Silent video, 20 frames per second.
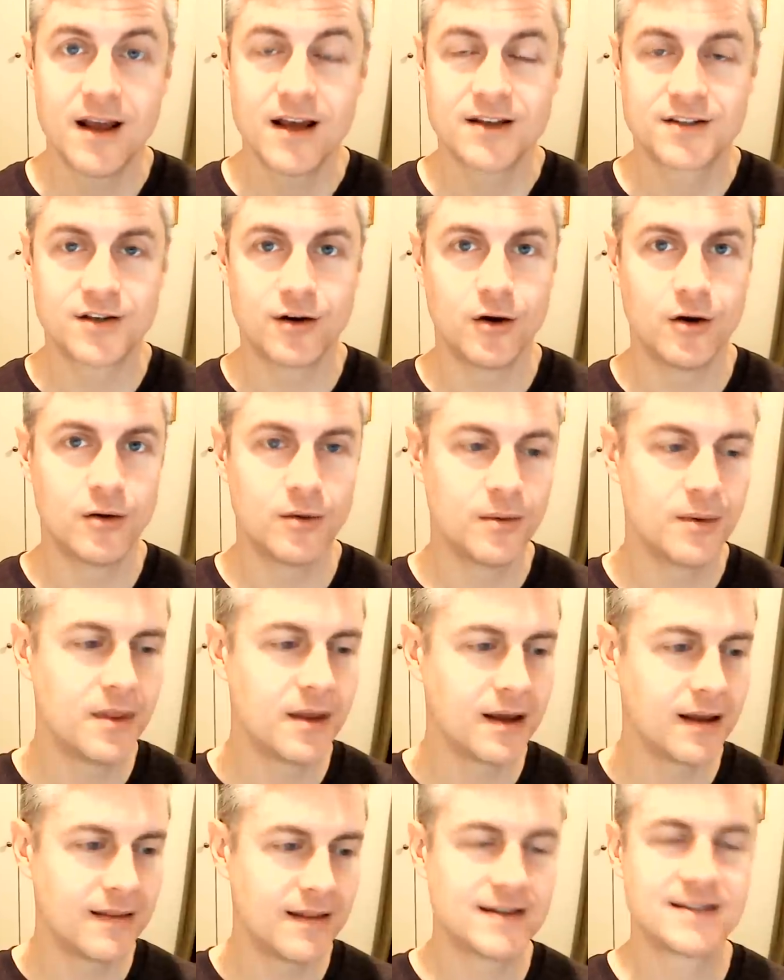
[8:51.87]
So
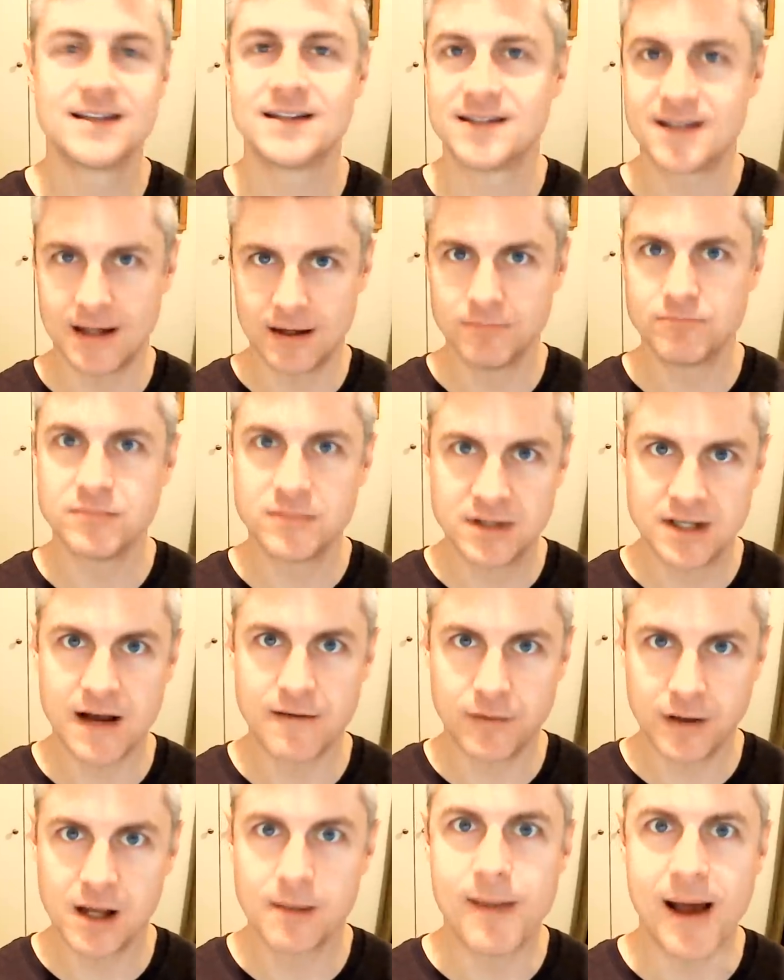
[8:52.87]
th this is a
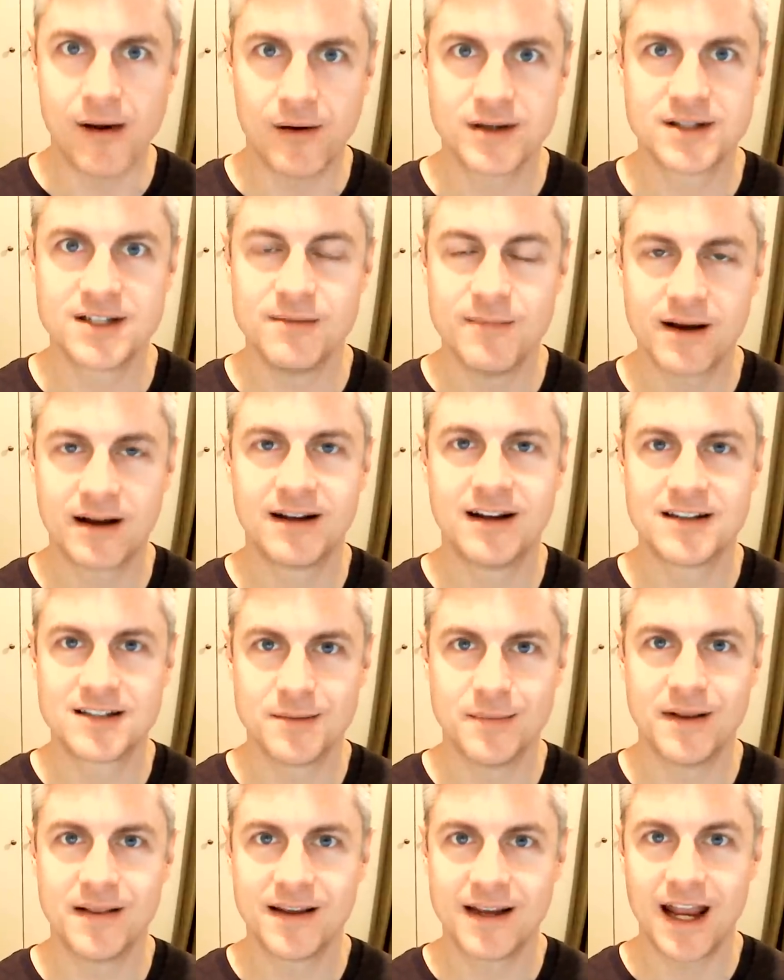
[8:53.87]
definitely a balancing
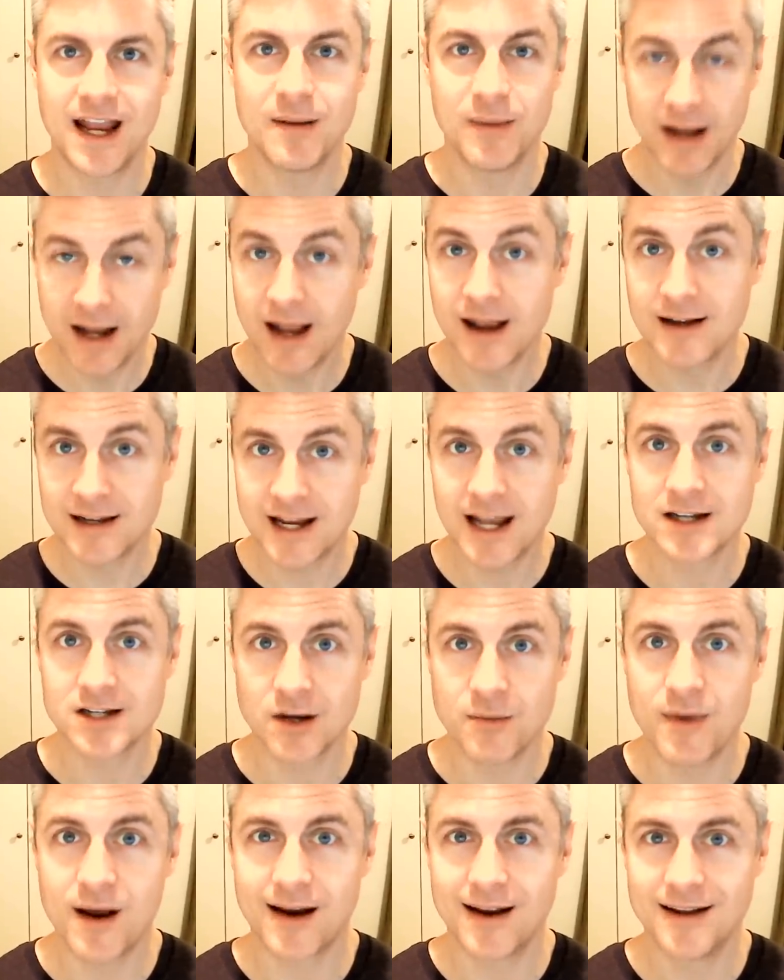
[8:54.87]
mechanism in the game and, and a
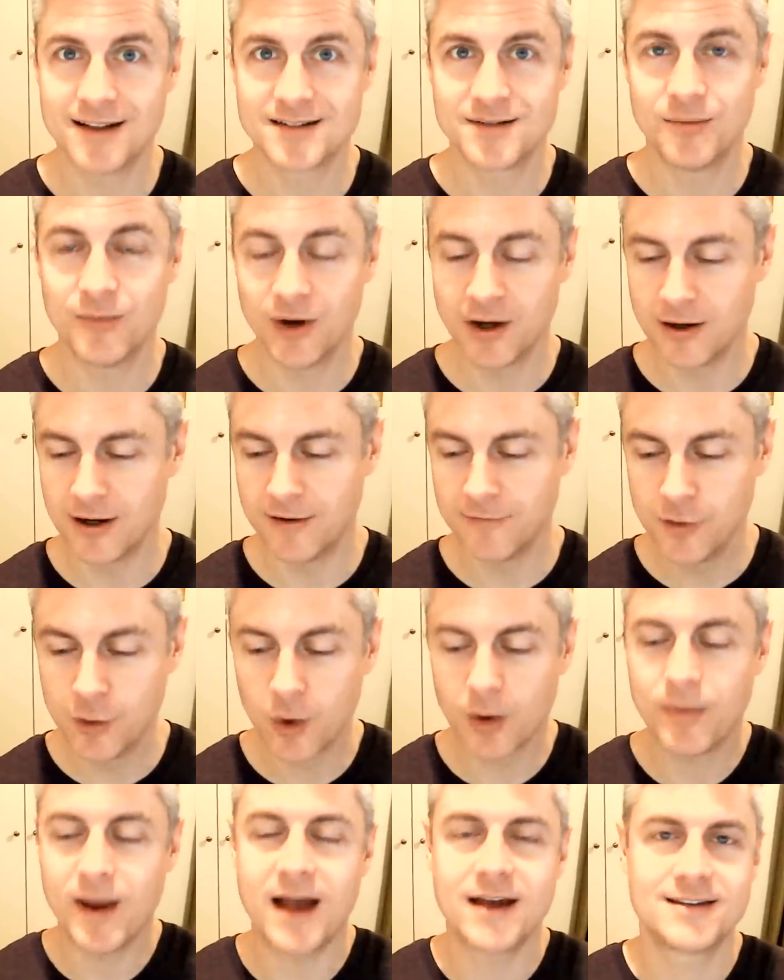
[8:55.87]
catch-up mechanism where if you
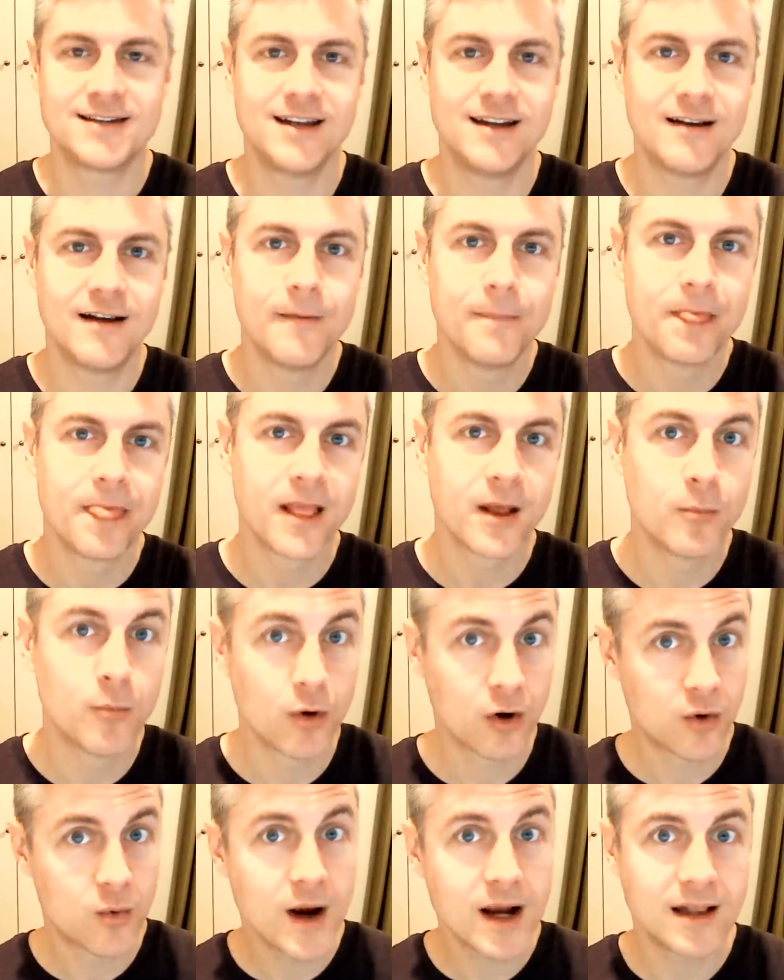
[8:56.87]
are passing
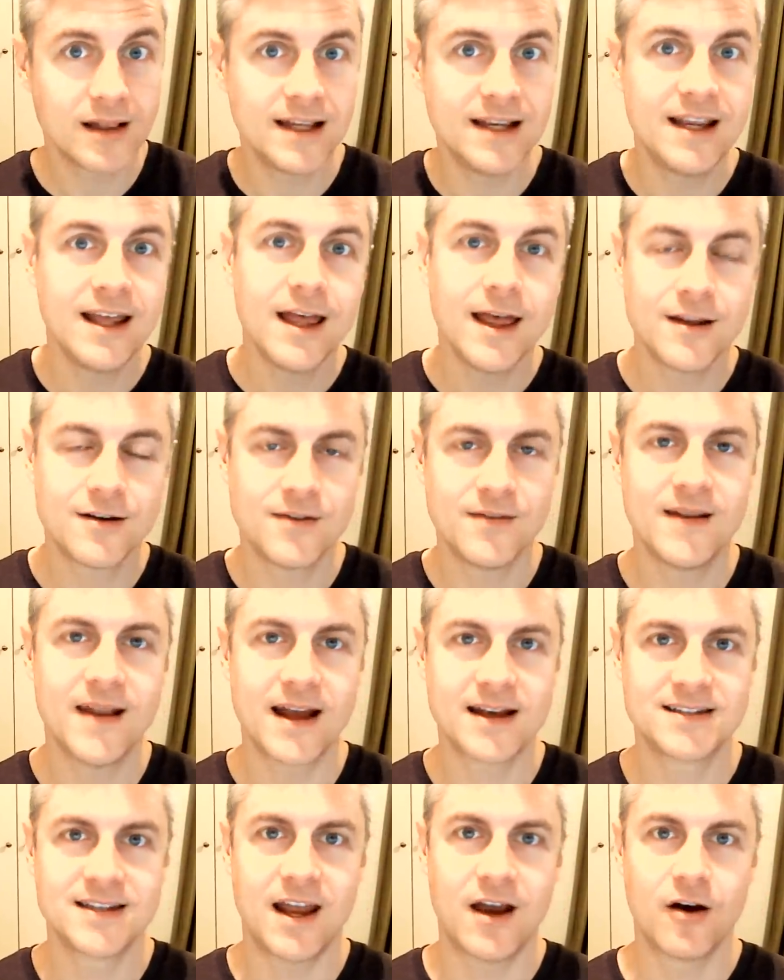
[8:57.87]
more quickly into the
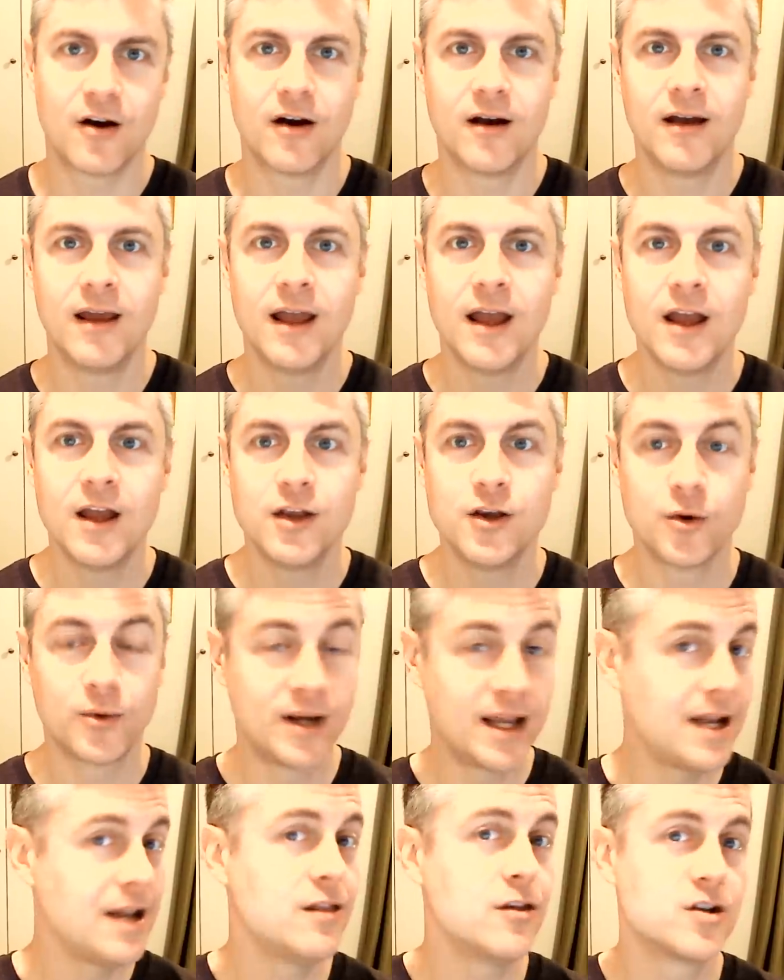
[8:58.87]
next era, you're
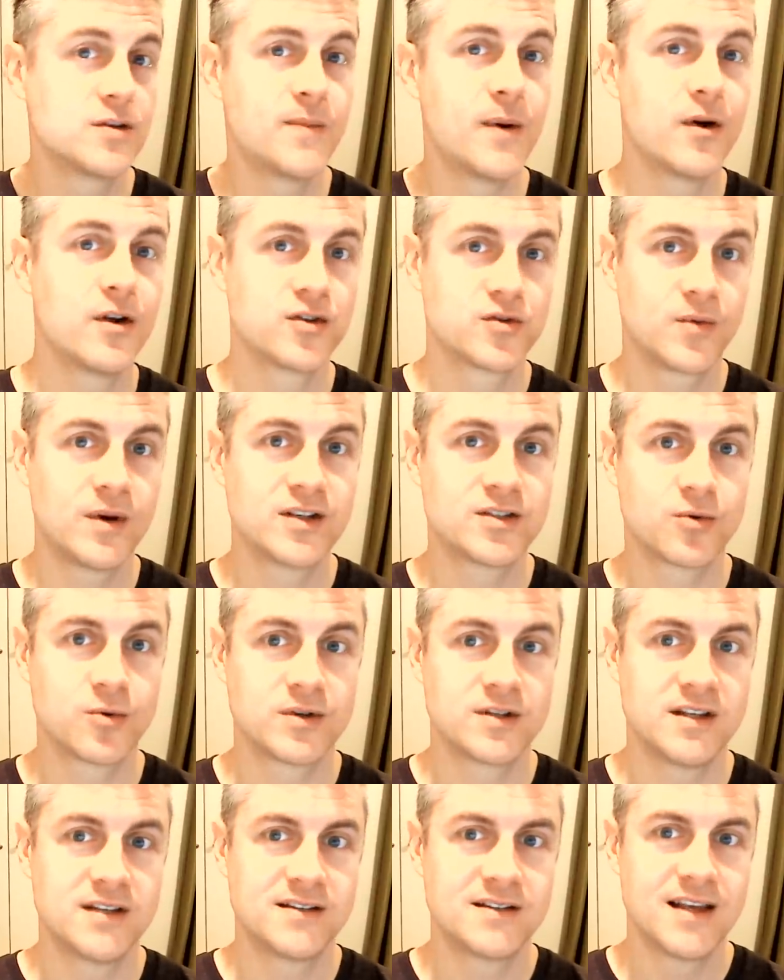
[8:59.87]
getting those bonus
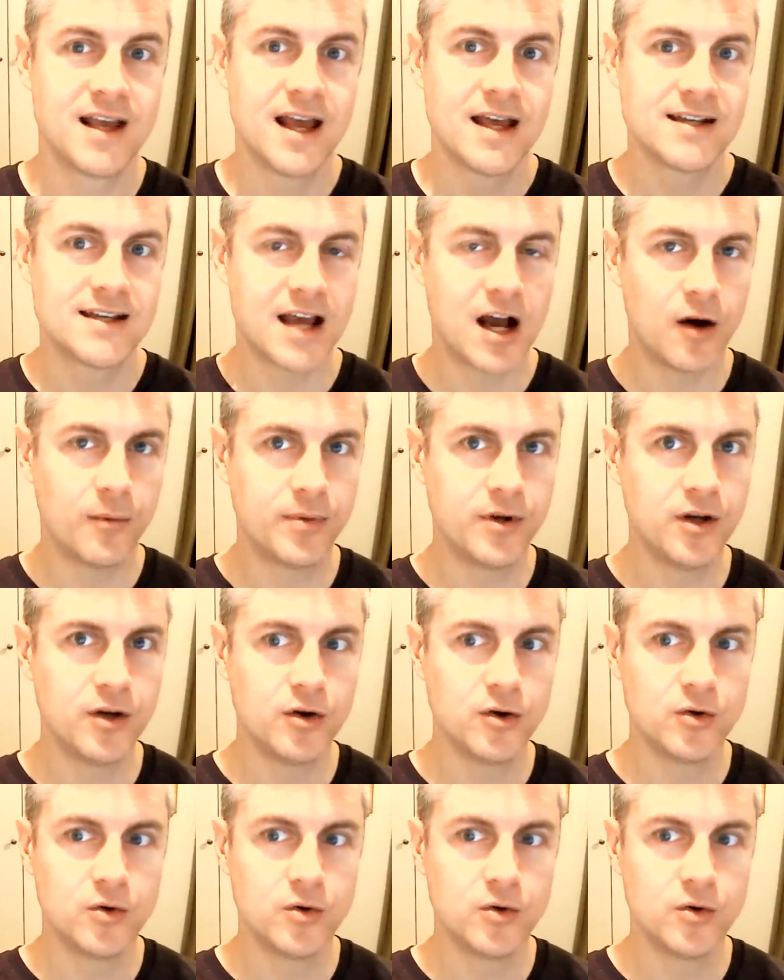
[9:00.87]
resources to help you